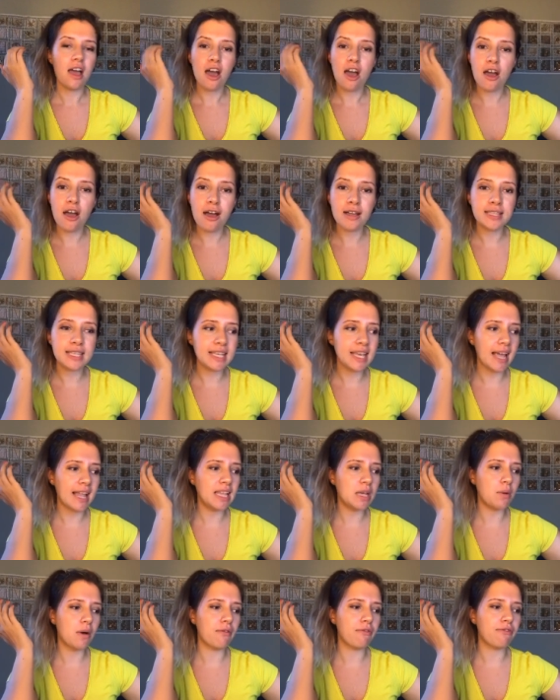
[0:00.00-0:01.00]
hurting
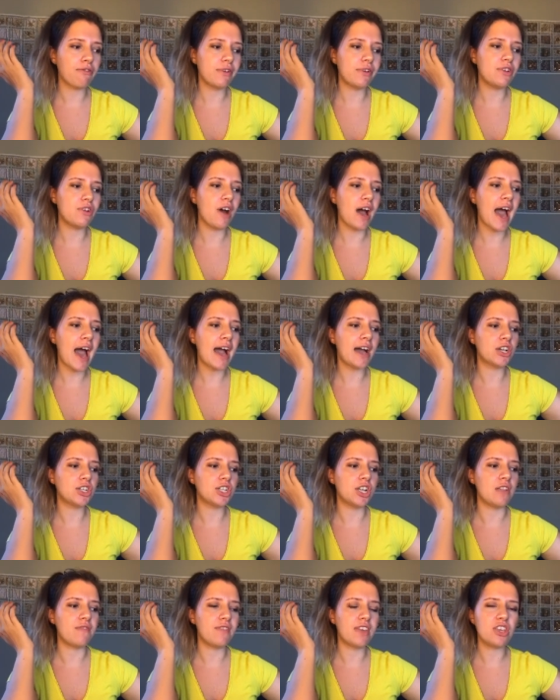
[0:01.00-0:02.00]
anyone through your
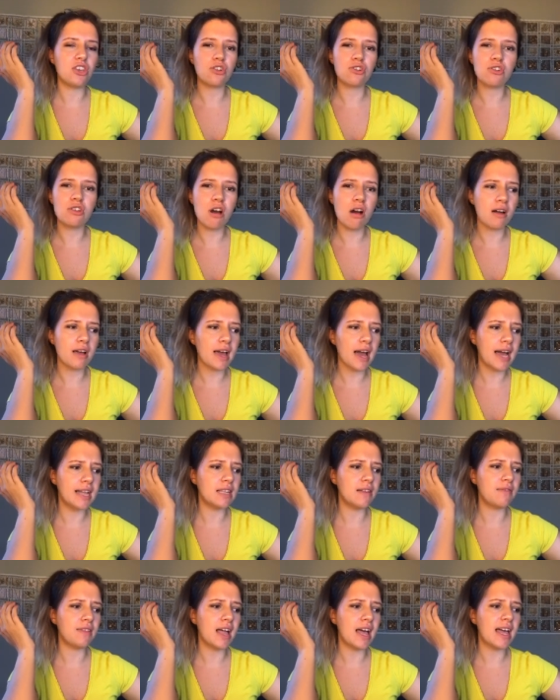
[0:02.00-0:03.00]
action, that you're not
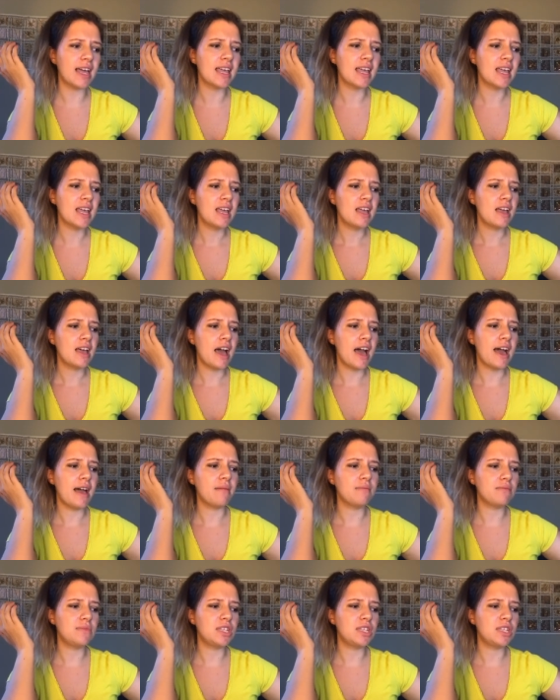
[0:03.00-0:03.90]
kind of like um,